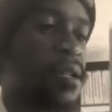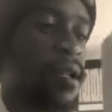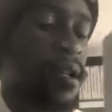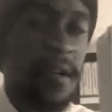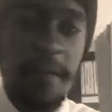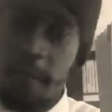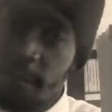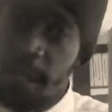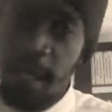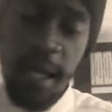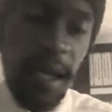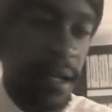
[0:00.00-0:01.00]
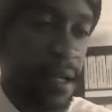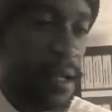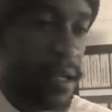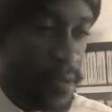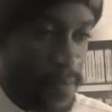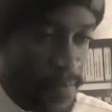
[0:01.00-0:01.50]
For the year
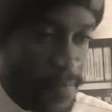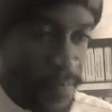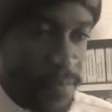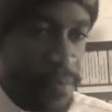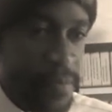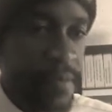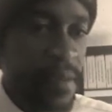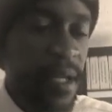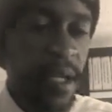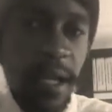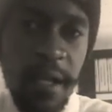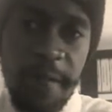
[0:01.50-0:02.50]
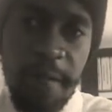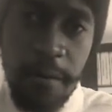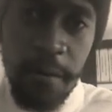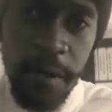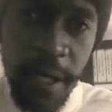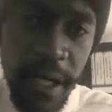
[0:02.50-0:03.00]
ended in
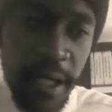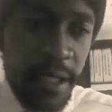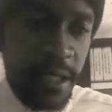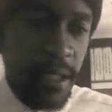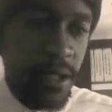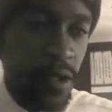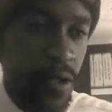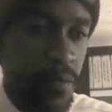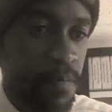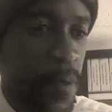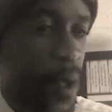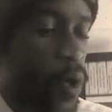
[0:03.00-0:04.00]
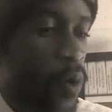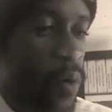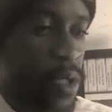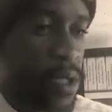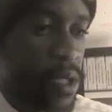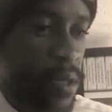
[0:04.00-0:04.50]
February. So
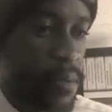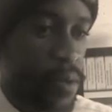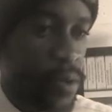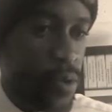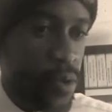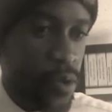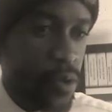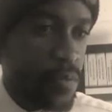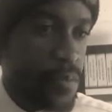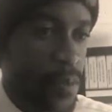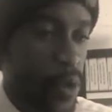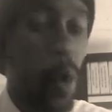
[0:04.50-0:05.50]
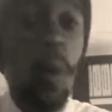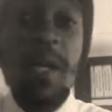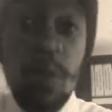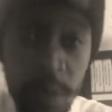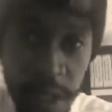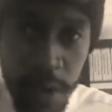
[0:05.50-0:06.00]
what you're supposed to do, or
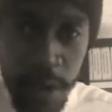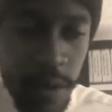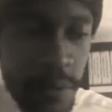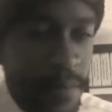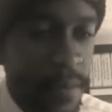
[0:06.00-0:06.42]
what we do,